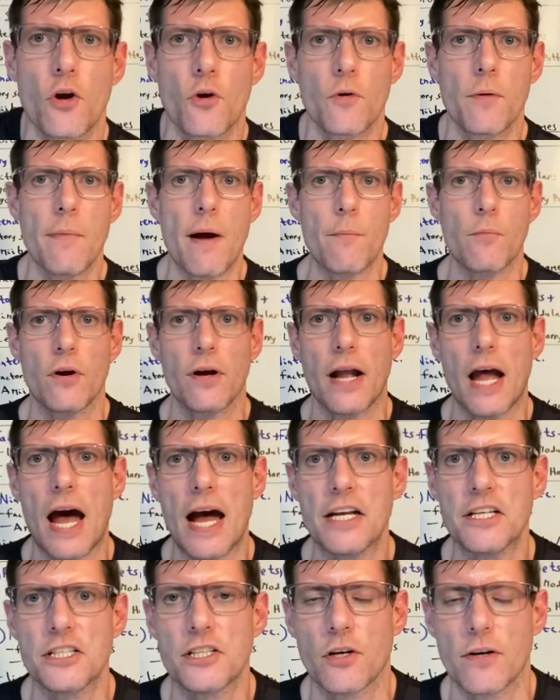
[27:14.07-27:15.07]
Remember,
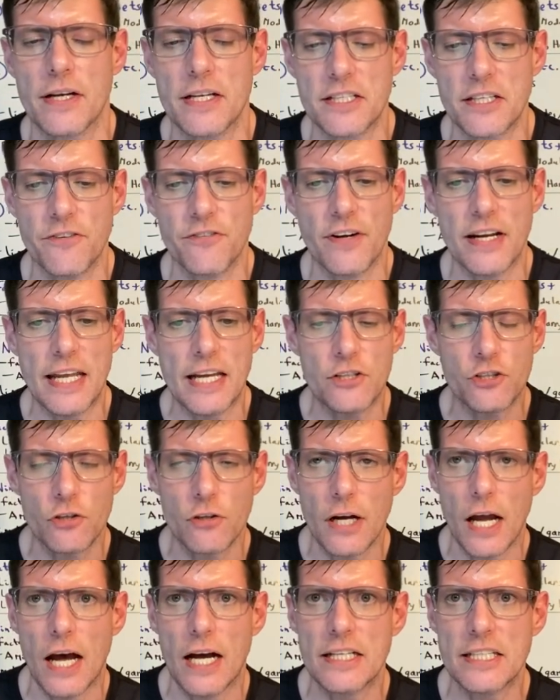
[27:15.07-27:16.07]
guys, there is a
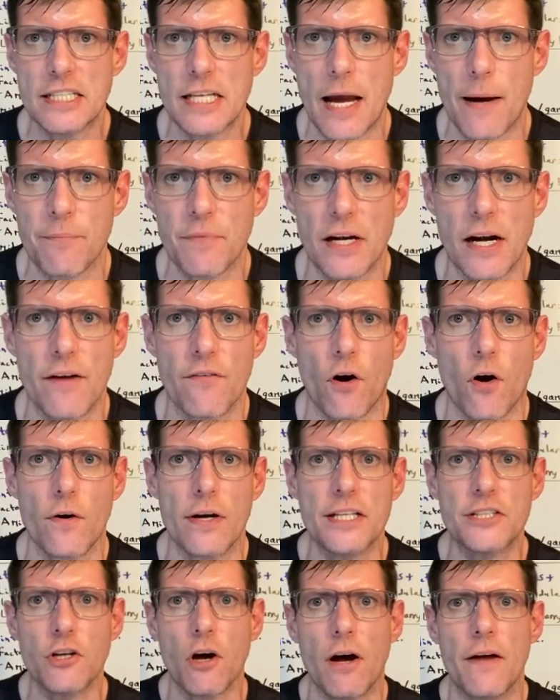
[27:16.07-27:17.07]
financial concept that I've
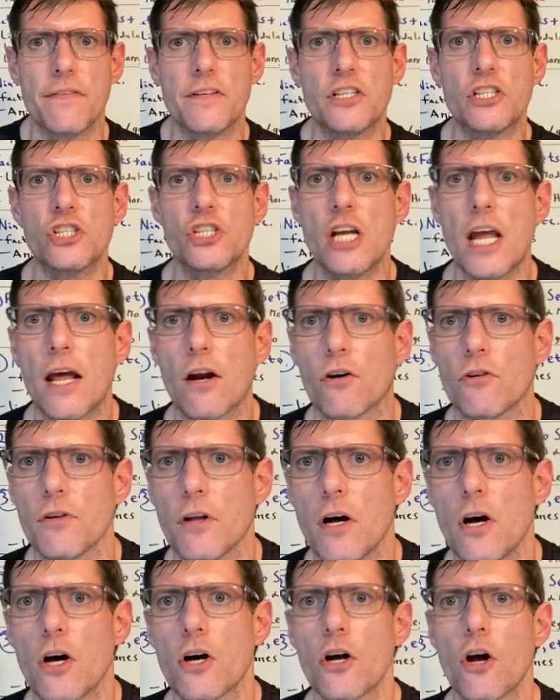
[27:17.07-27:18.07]
already taught in this
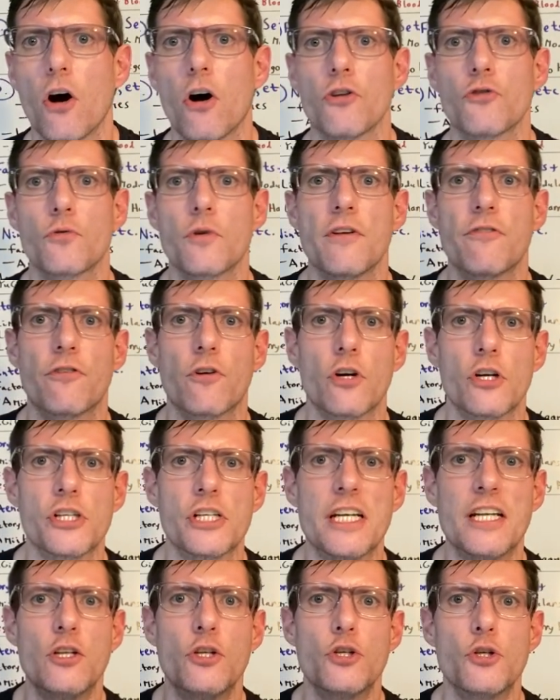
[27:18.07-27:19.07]
channel called
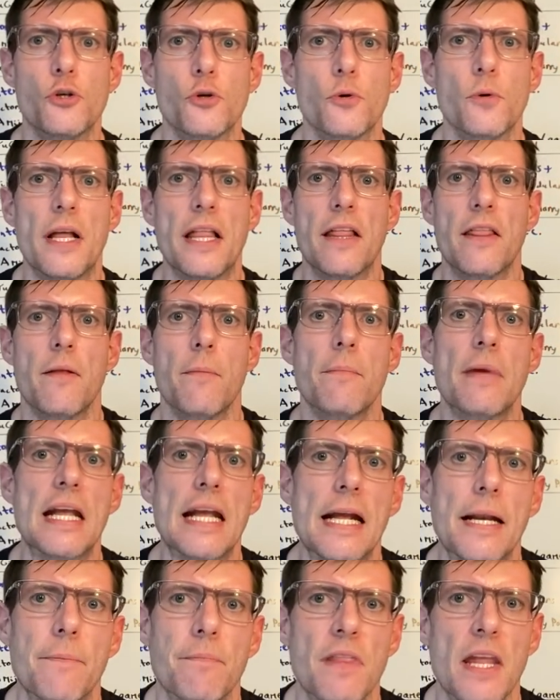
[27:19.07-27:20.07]
reversion to the
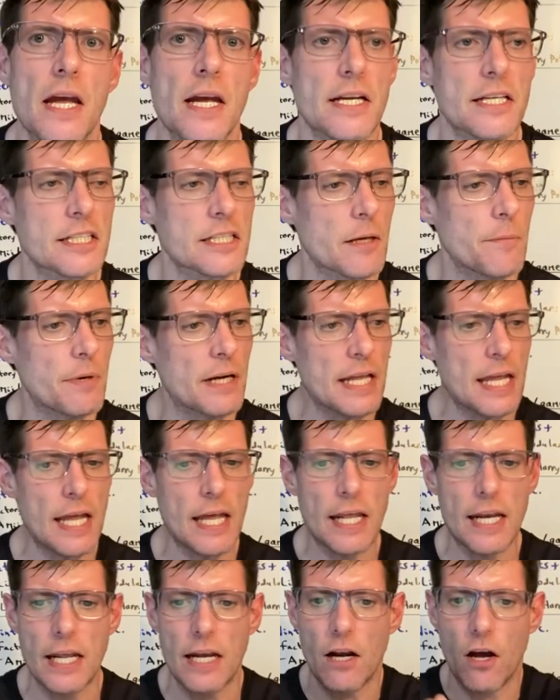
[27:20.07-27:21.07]
mean. Somebody
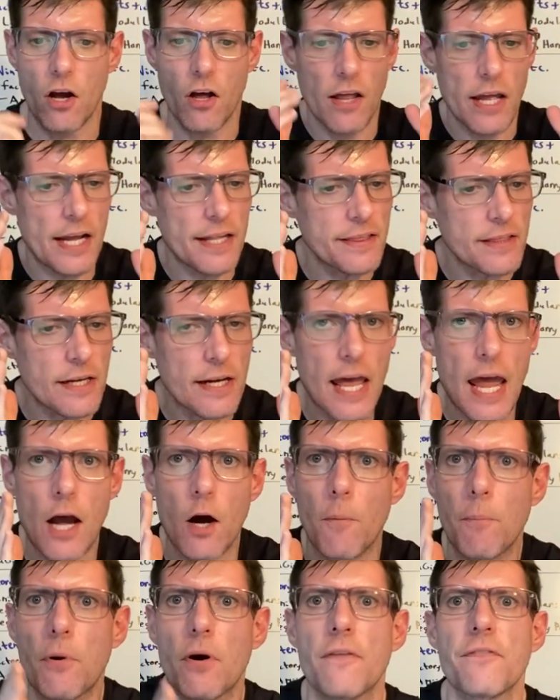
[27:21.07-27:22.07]
hit the
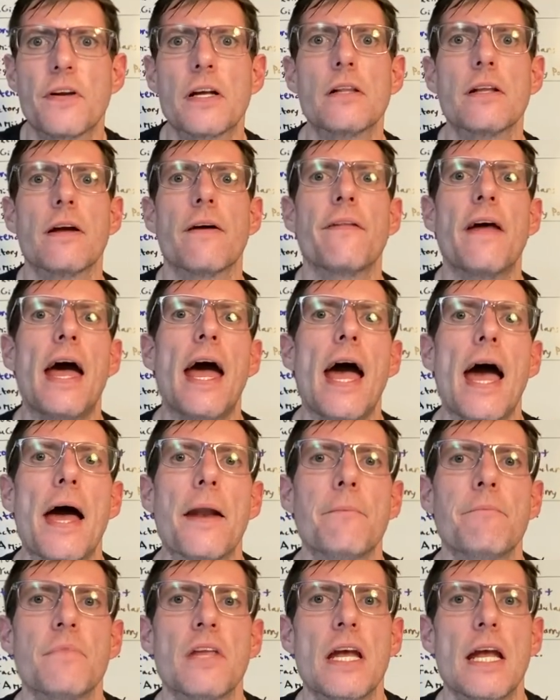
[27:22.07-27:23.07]
nail perfectly on the
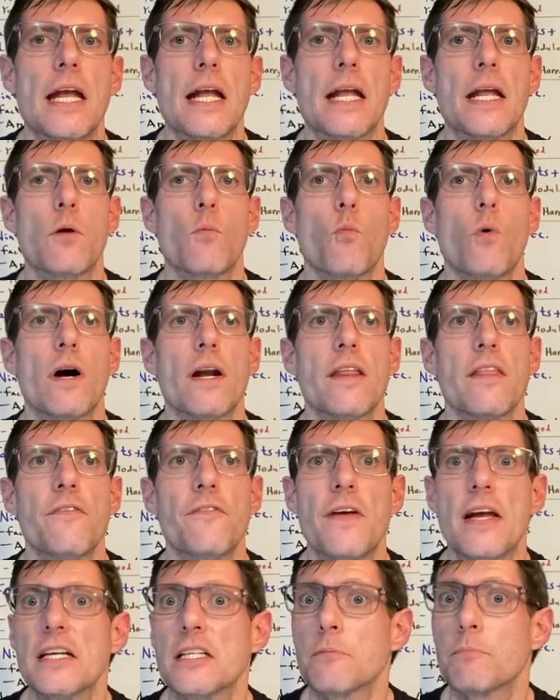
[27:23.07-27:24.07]
head in one of the
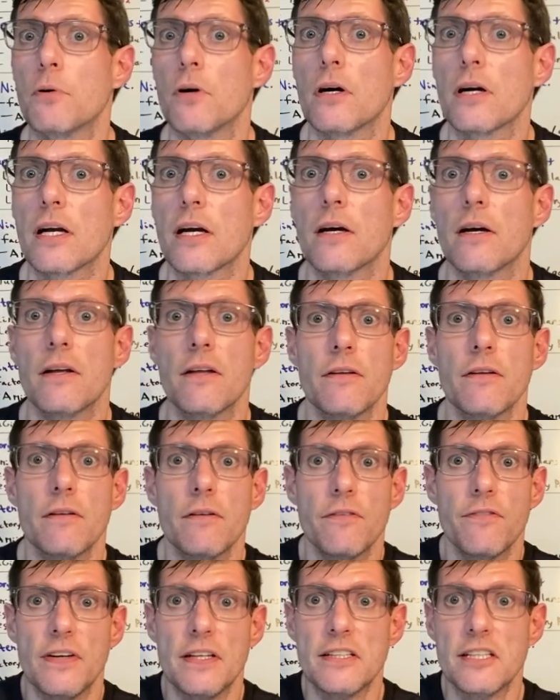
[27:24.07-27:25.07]
Facebook
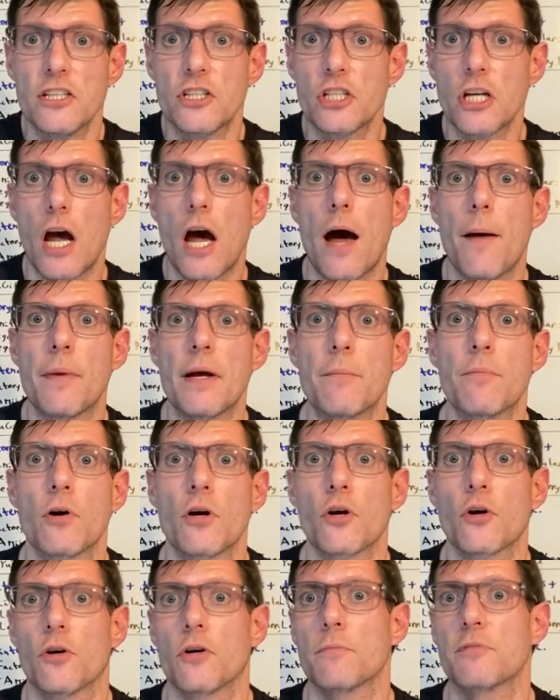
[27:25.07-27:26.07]
vintage comic
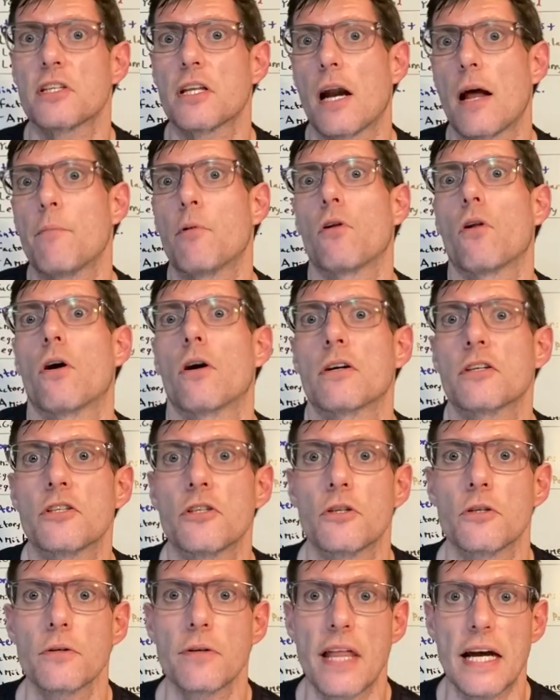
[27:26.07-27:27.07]
book groups that I belong
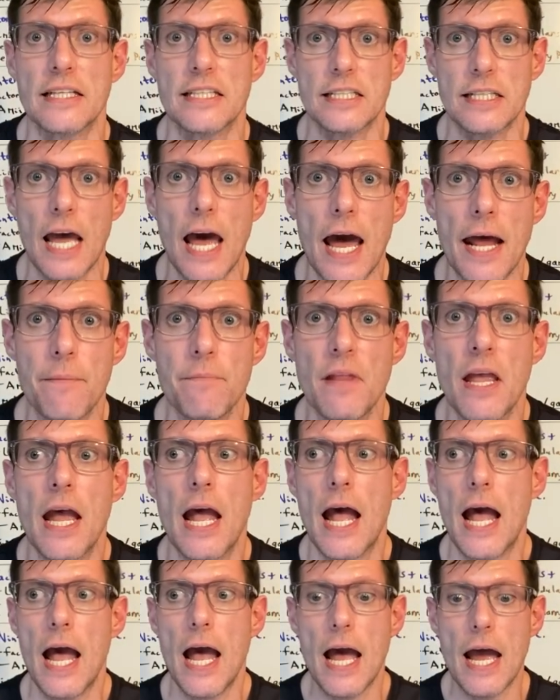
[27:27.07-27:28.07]
to that said,
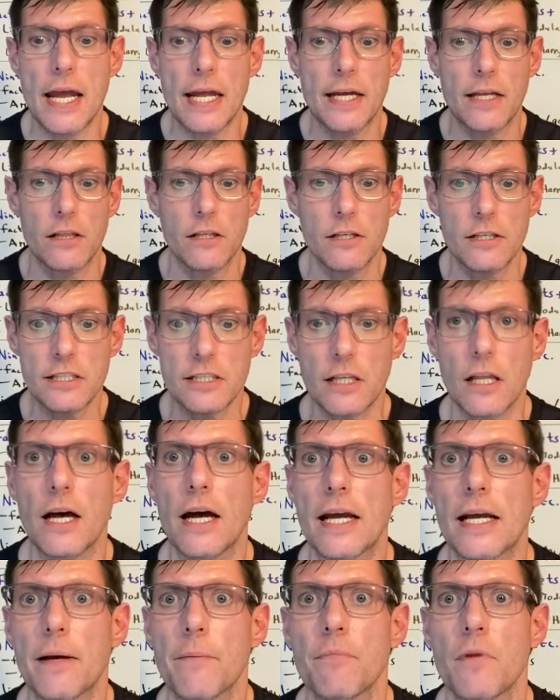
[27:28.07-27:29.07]
hey, it looks
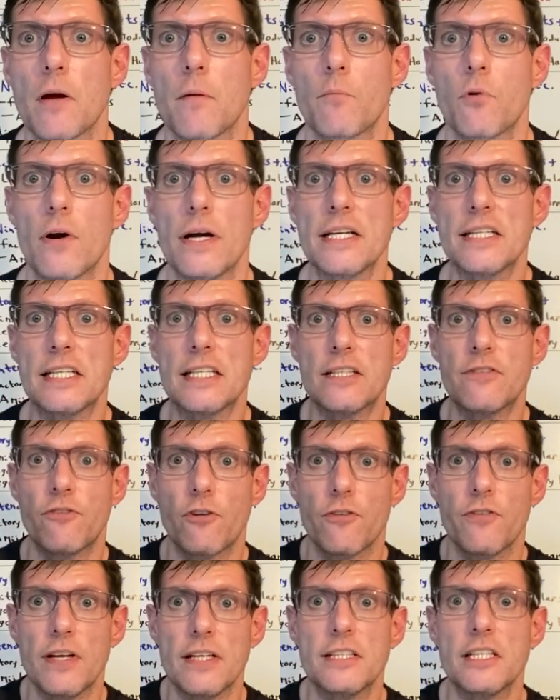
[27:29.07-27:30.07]
like prices
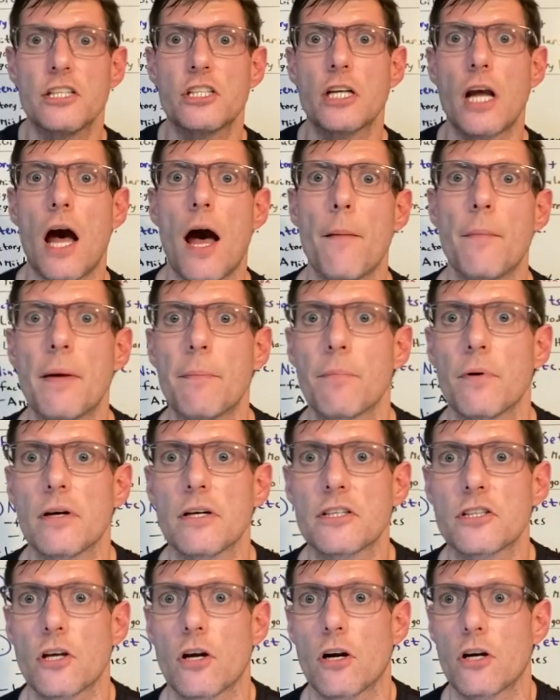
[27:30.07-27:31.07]
for vintage comic
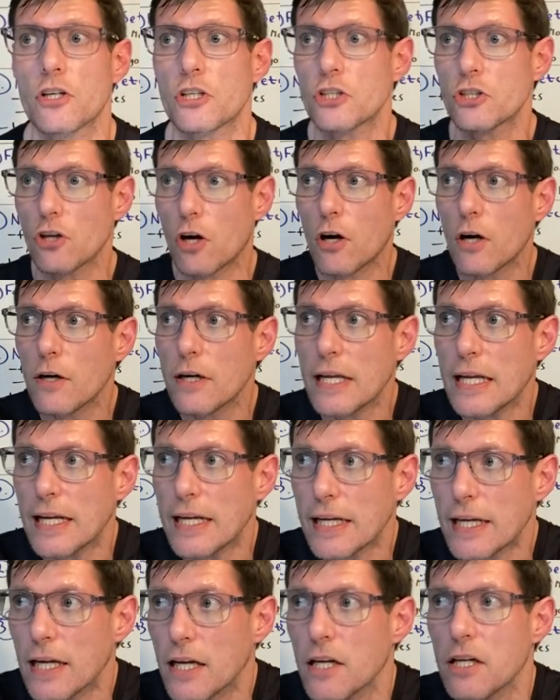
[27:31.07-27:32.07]
books are
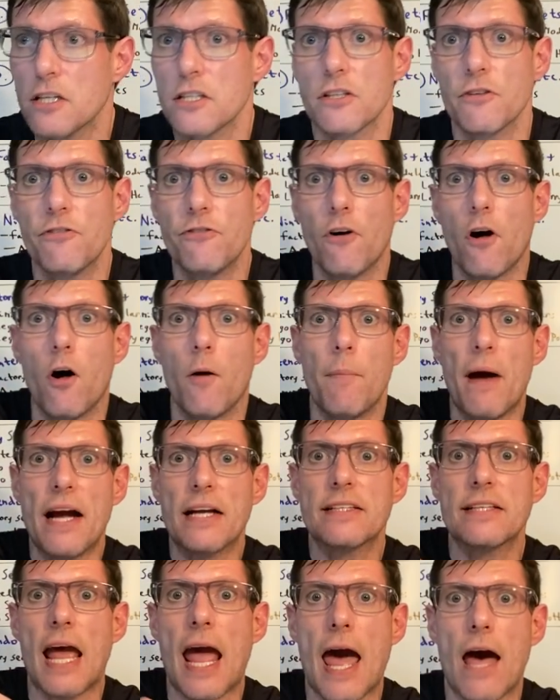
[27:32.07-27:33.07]
starting to fall
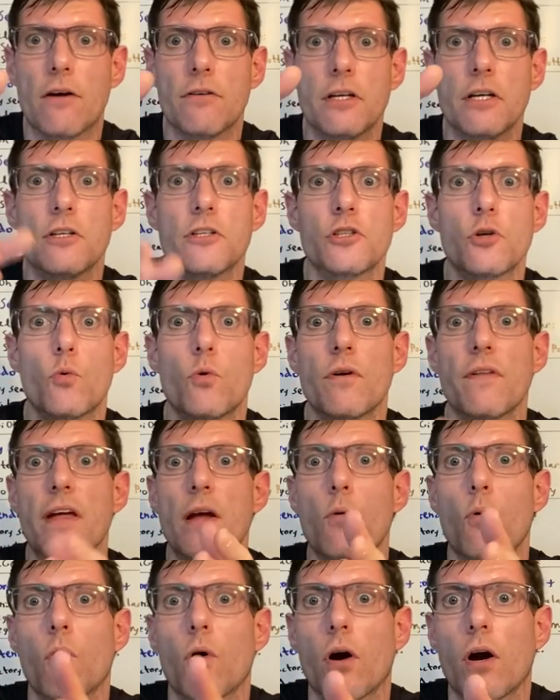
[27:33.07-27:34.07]
back down to where
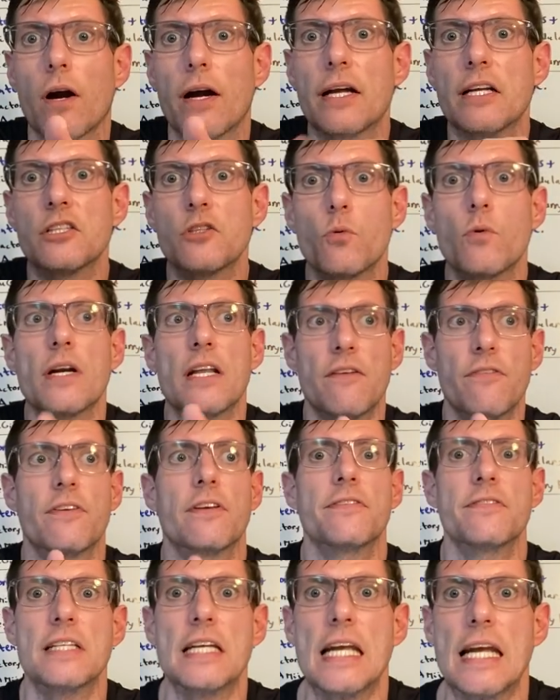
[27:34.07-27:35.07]
they were in
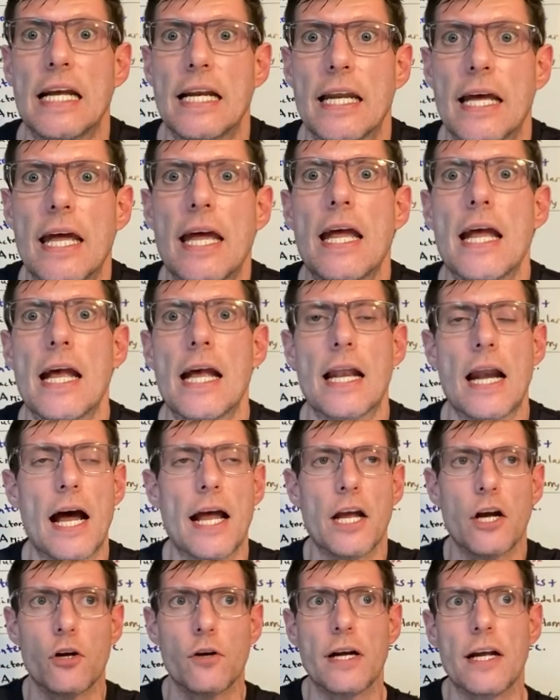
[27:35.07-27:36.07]
2015. And
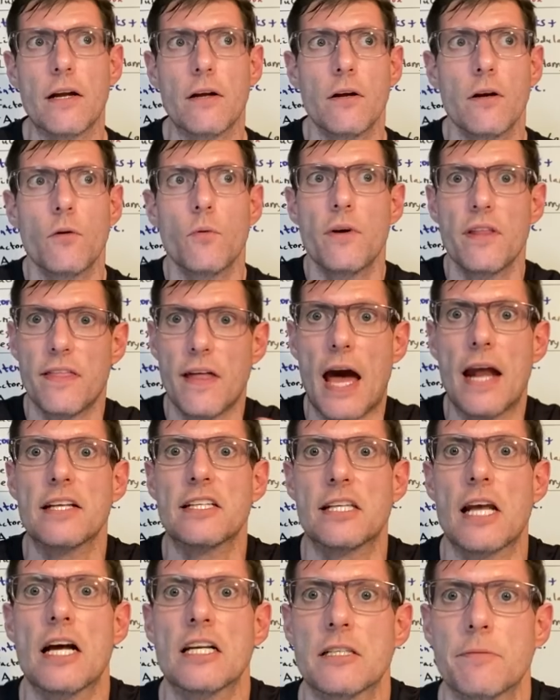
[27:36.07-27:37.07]
I agree with that
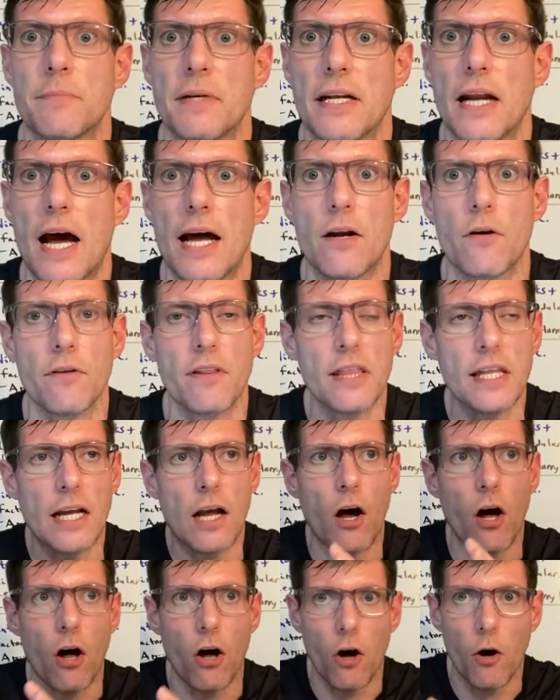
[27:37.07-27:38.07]
assessment. I don't
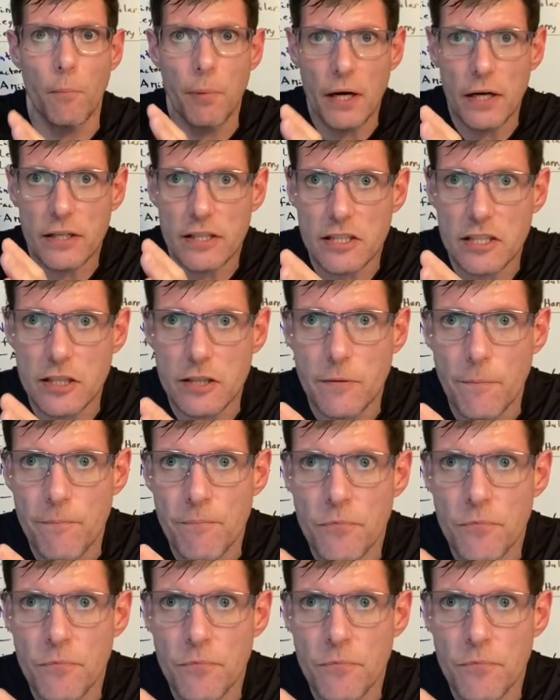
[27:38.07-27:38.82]
think all books